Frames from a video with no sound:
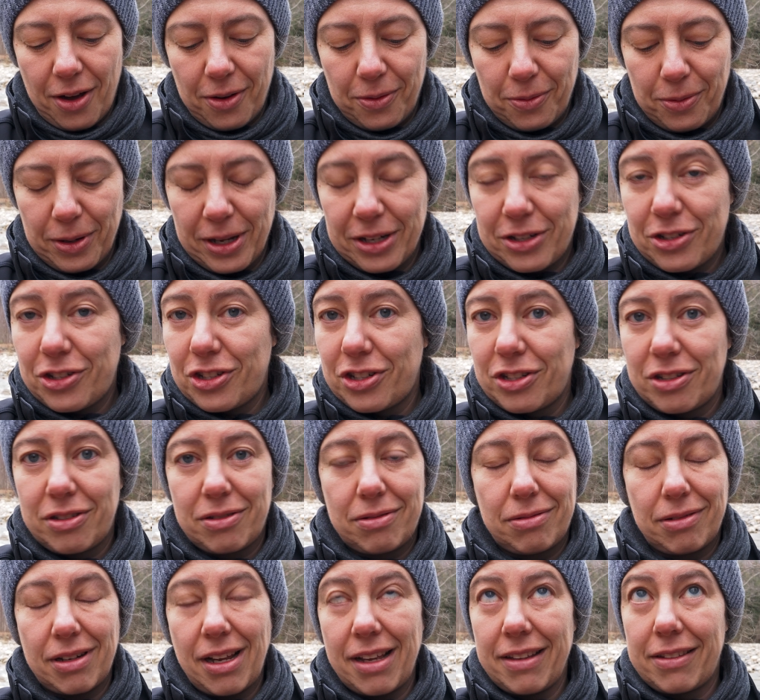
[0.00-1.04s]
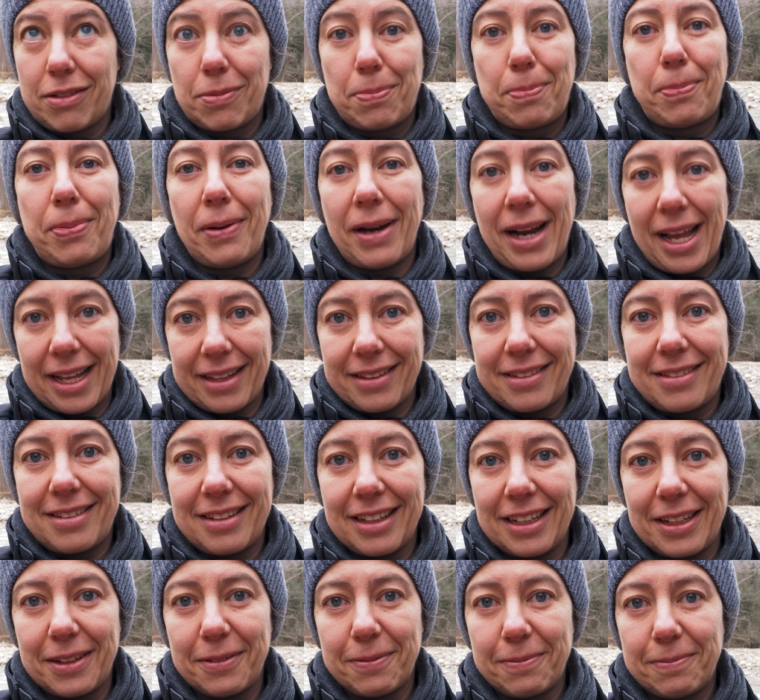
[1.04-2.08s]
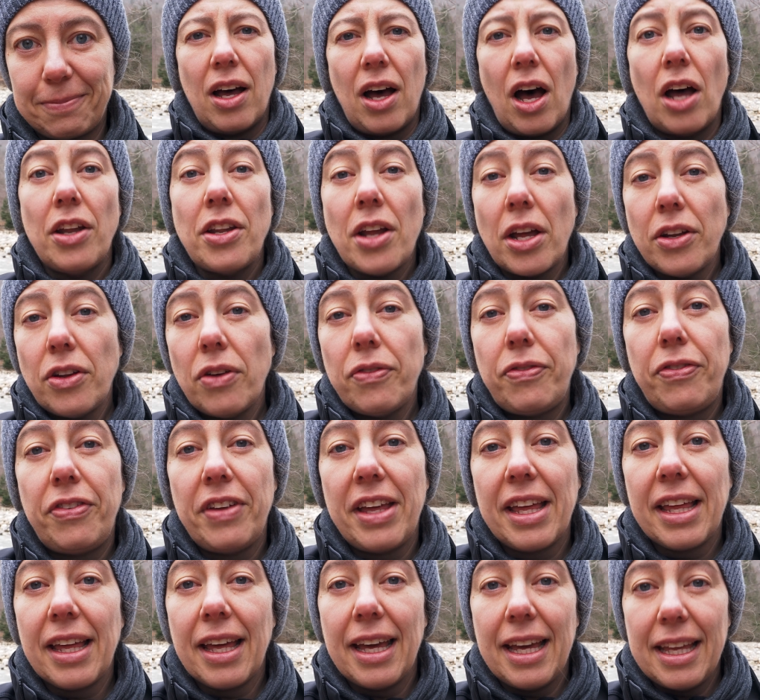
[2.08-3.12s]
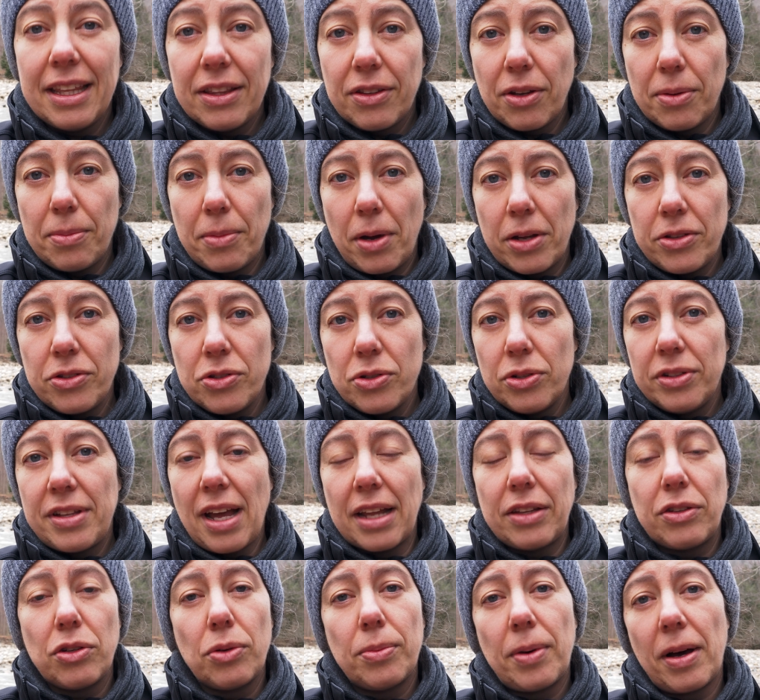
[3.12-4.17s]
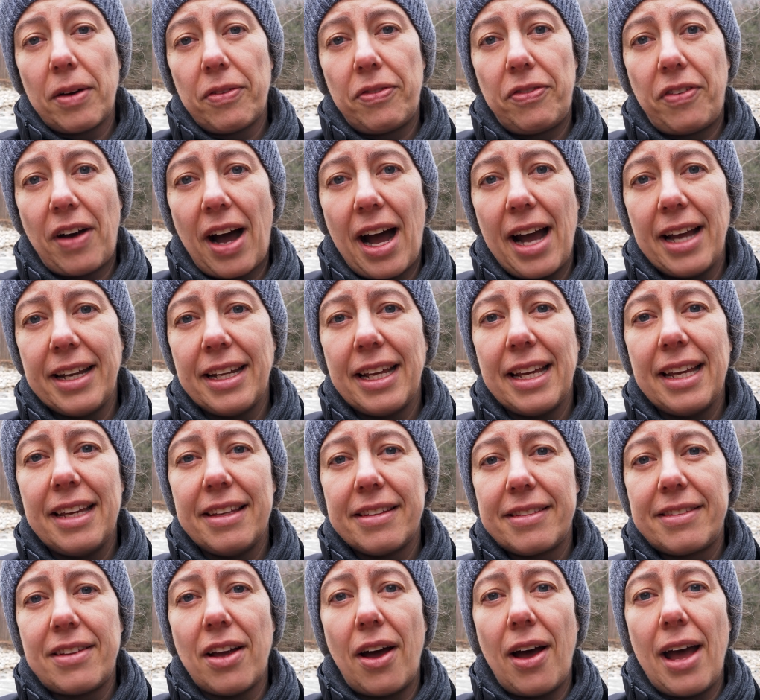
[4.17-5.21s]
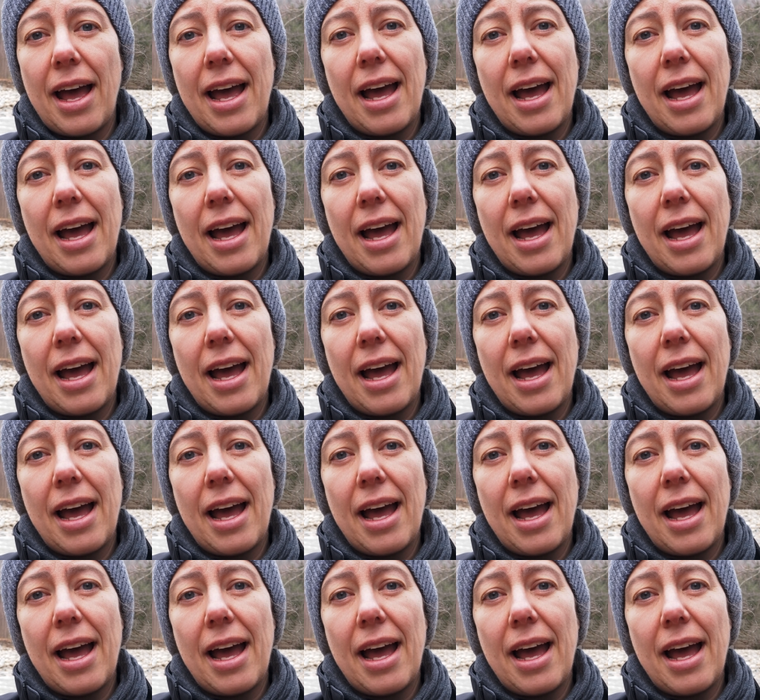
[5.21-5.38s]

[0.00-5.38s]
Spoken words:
Which is plenty. Another thing in the menu that you will find is the